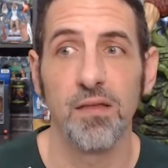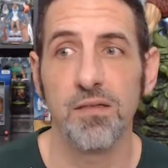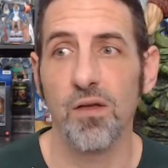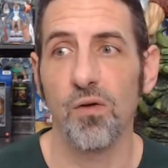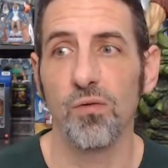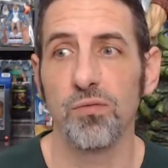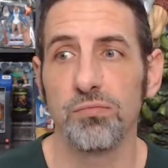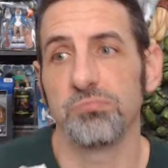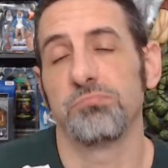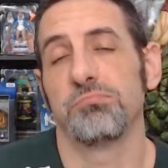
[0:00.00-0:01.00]

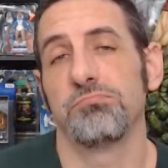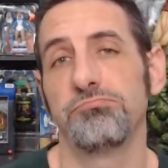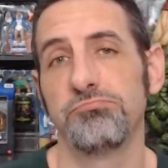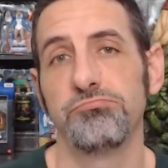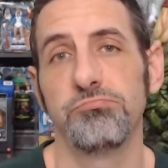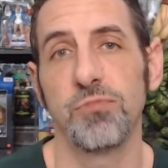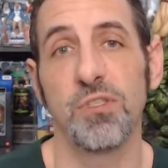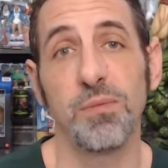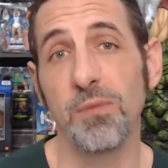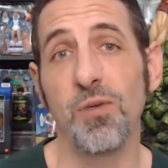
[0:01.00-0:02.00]
So
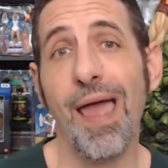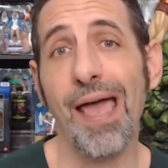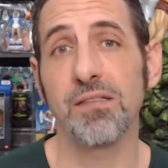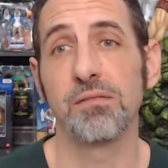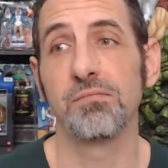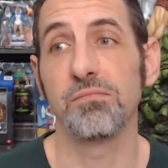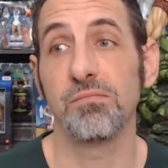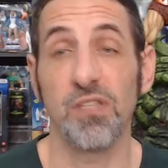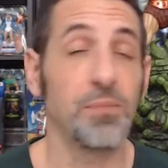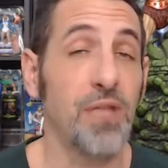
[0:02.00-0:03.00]
sometimes you ask.
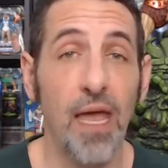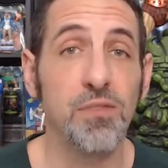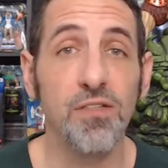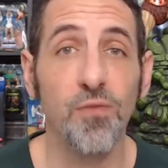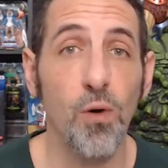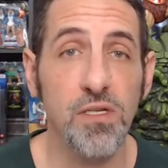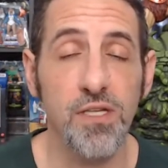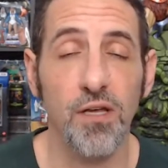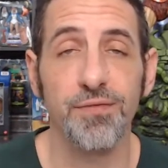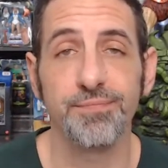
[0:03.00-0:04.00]
Sometimes it affords
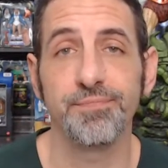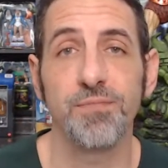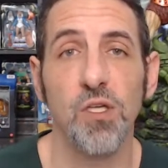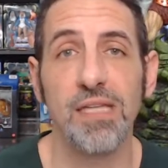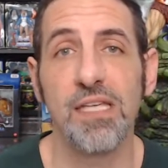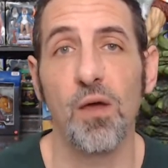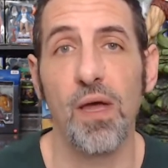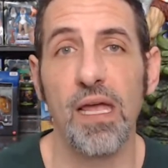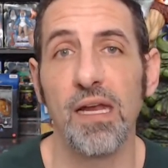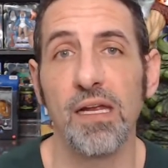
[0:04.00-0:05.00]
itself. So that's how
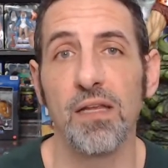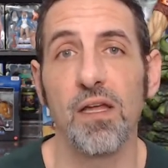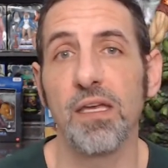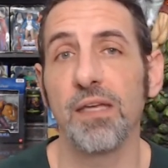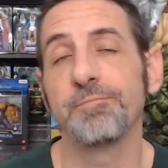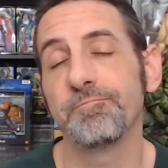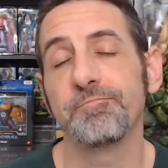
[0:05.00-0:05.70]
I kind of got lucky